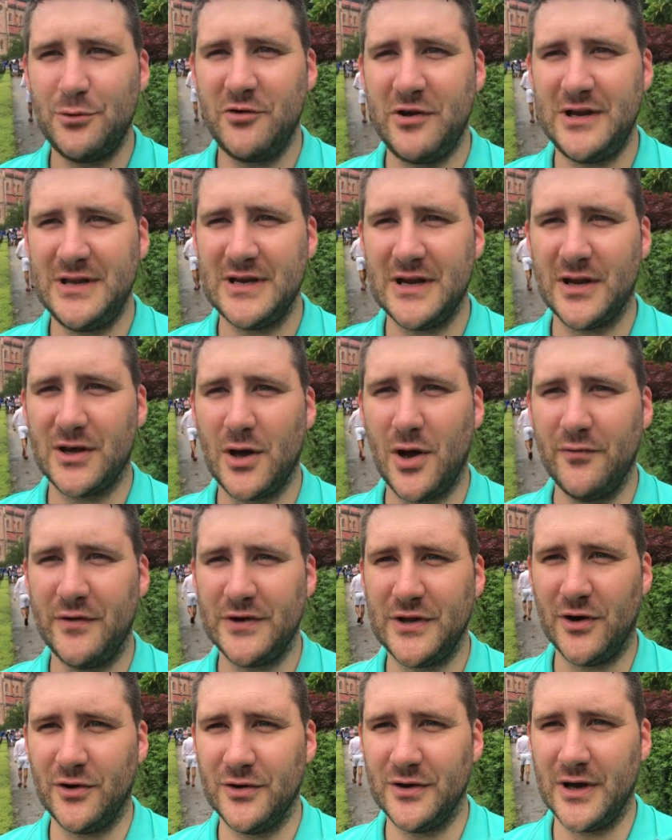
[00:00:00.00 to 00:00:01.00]
we're in
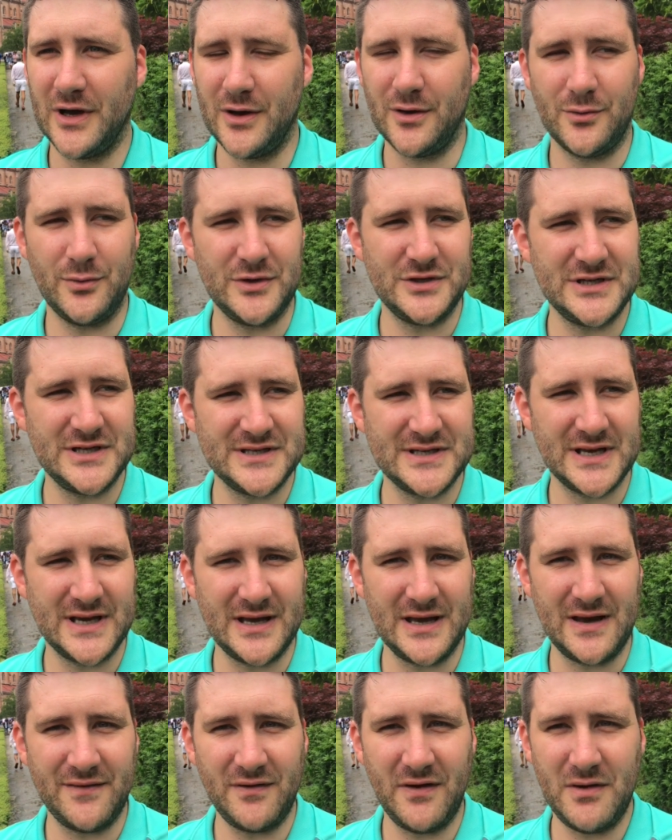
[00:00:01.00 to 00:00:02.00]
Covadonga, which is
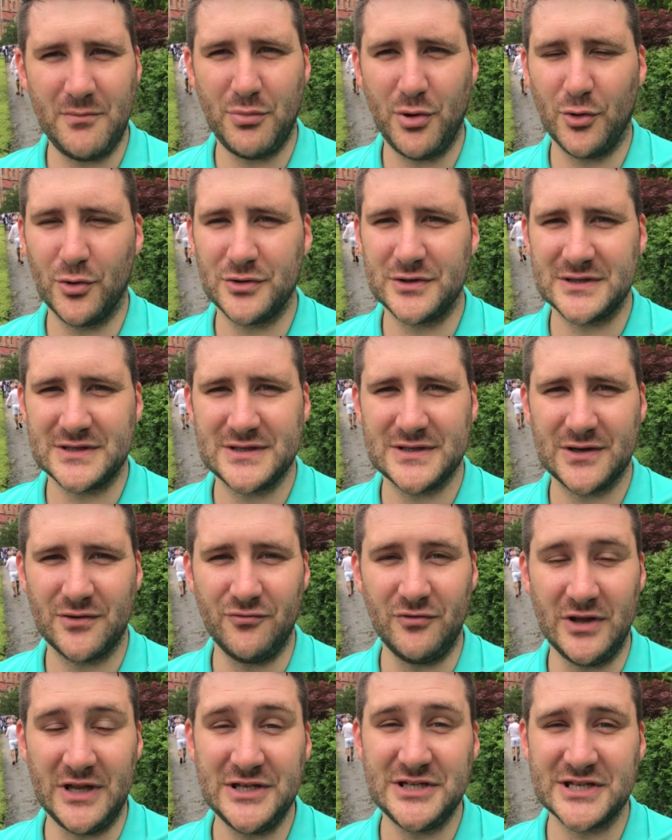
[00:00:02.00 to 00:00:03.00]
a very important
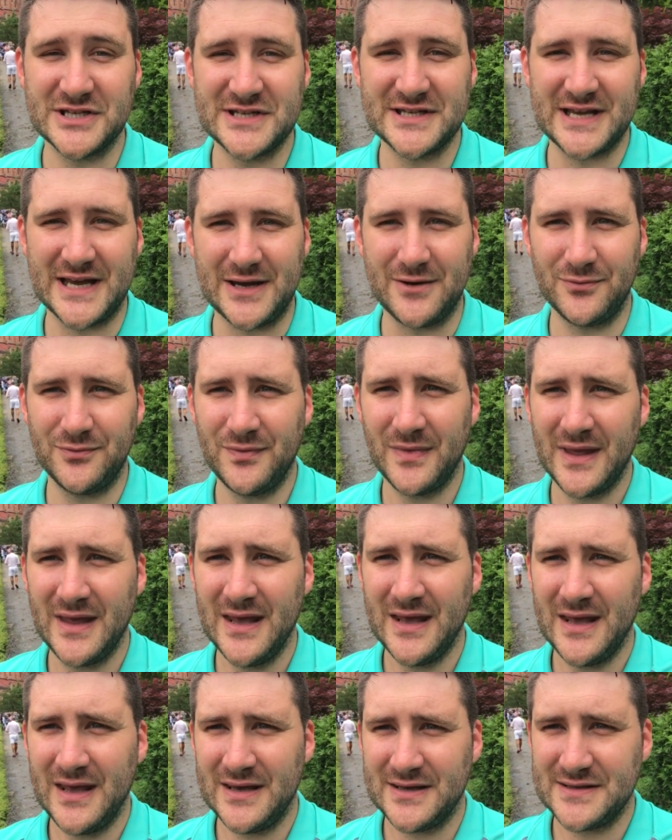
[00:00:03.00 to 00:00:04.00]
religious town.
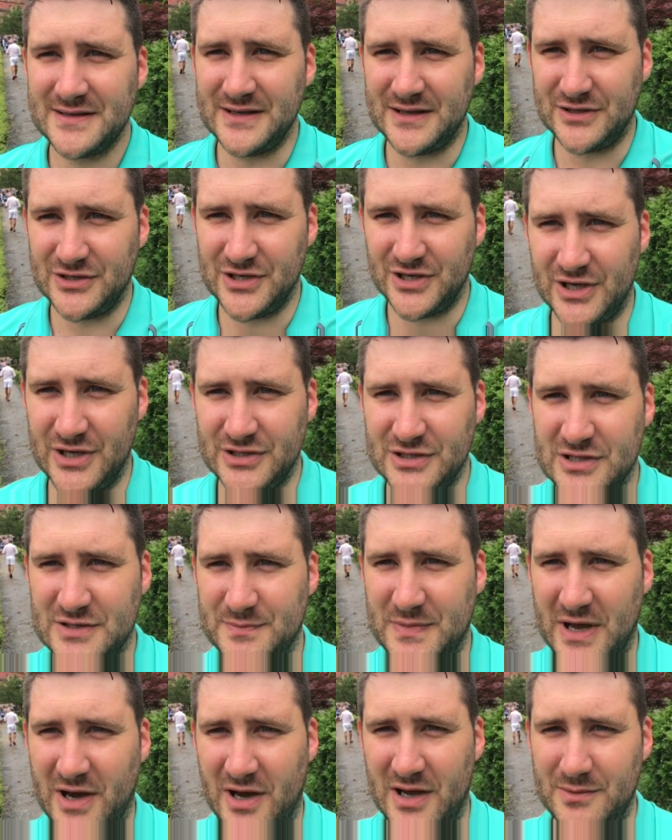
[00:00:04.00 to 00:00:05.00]
You can see the church
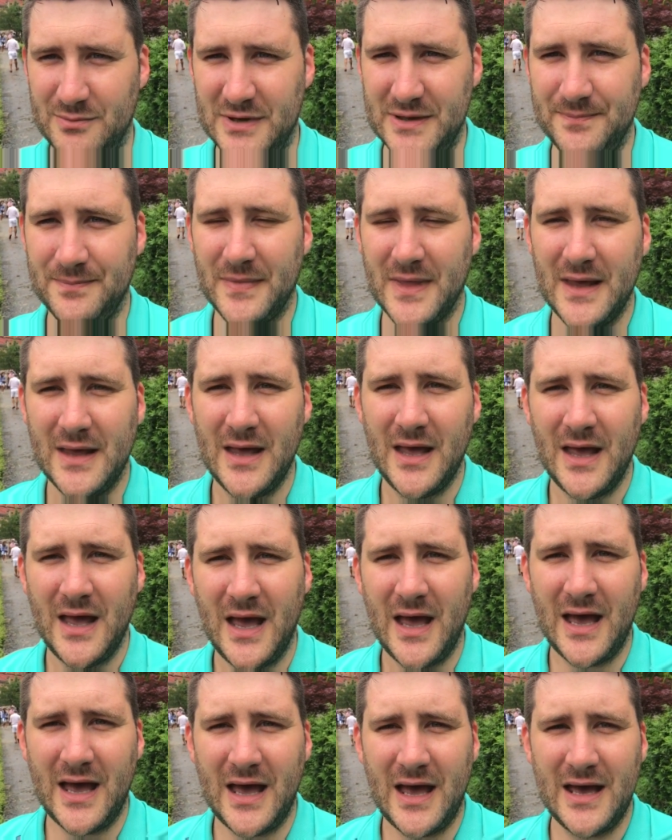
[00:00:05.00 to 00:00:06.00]
just behind me,
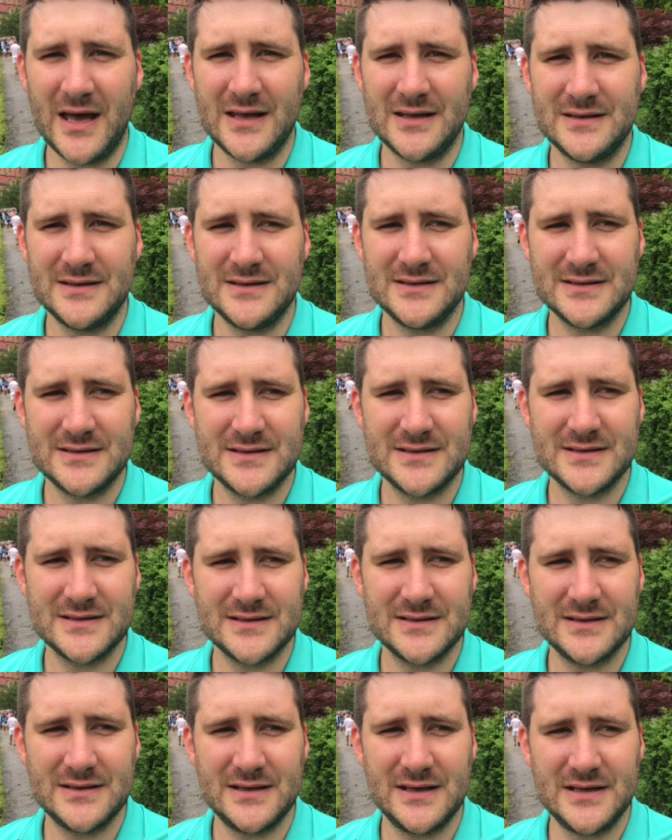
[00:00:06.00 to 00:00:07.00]
and
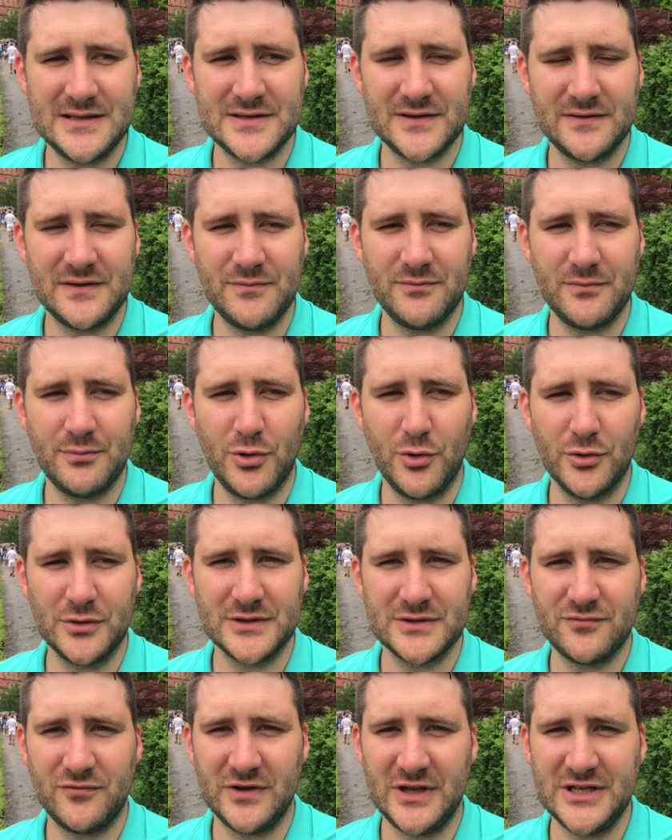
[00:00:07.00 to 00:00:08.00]
it's an
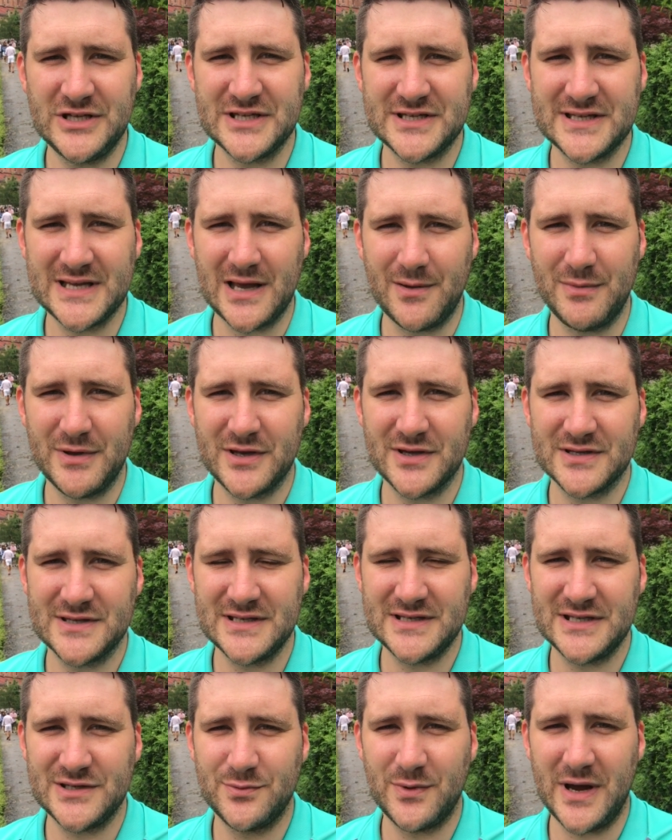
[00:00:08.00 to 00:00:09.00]
important religious town because
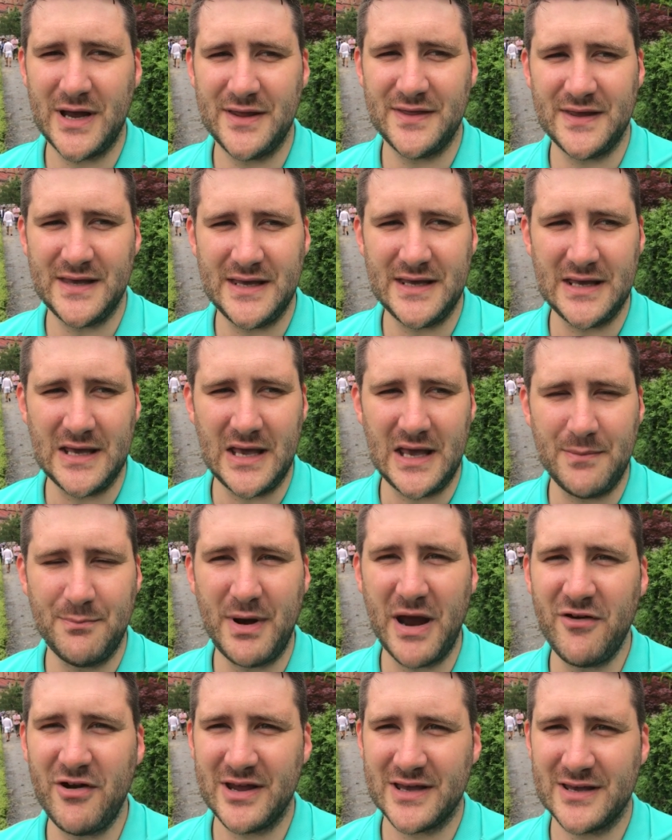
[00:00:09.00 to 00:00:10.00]
this is where the
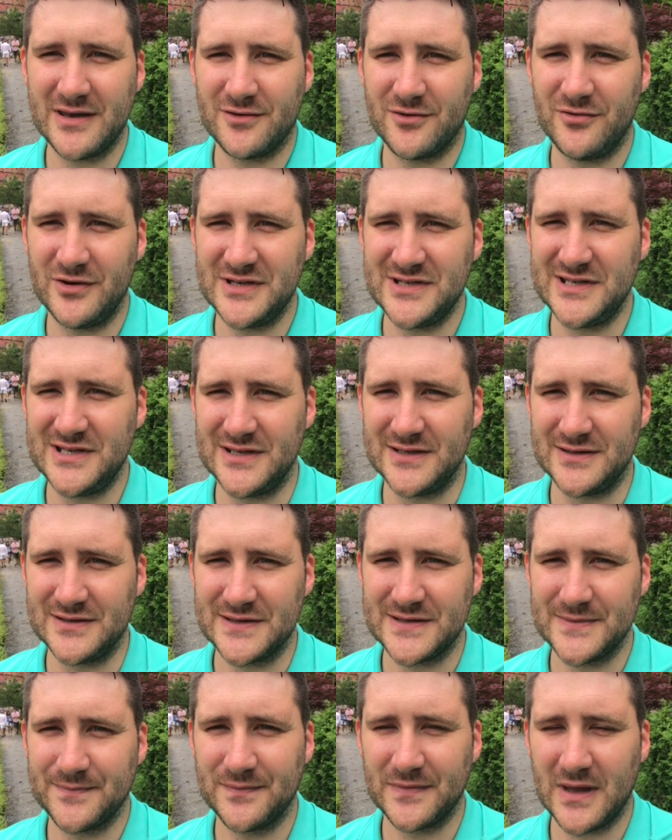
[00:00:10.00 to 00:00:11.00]
Iberic
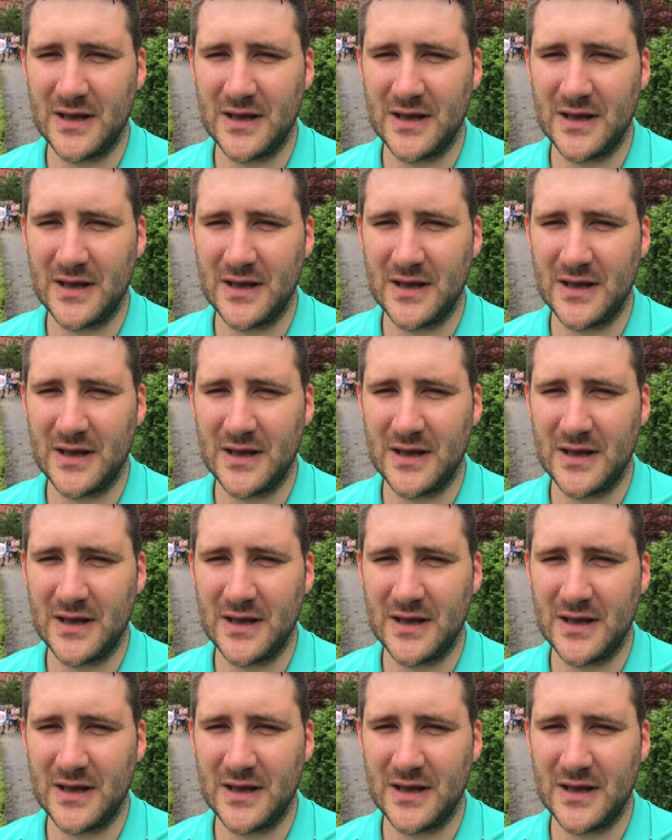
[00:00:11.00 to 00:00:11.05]
Christians,